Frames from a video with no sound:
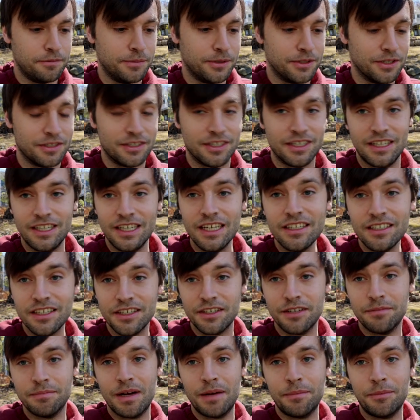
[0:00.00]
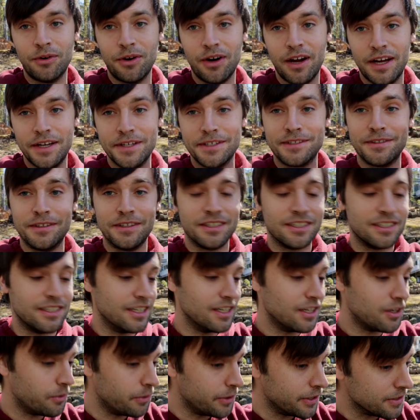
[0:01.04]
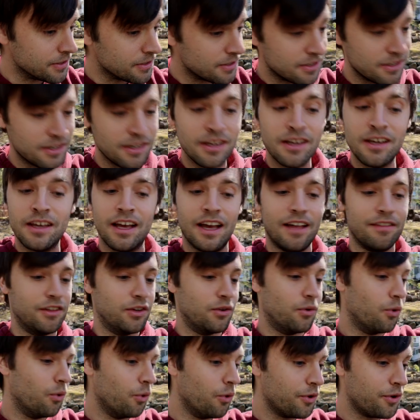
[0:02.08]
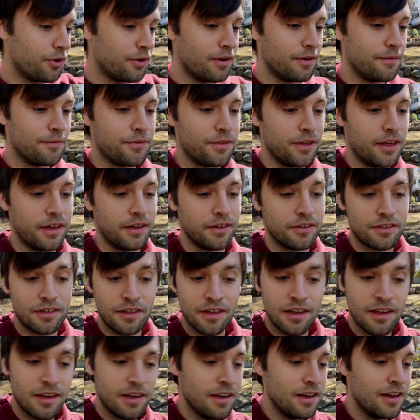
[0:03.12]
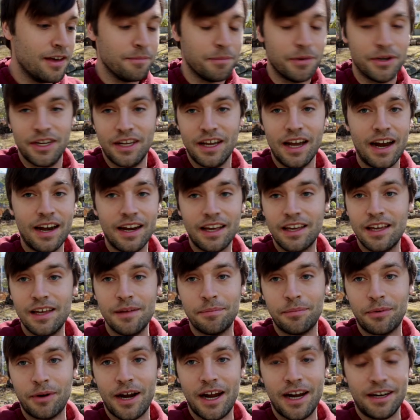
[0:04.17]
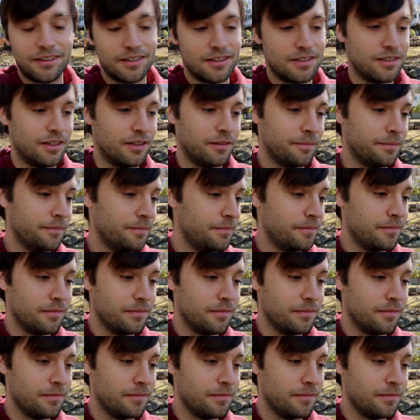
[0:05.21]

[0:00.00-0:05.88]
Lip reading: Because it's easy to memorize the sequence and the order of things, but you got to keep practicing.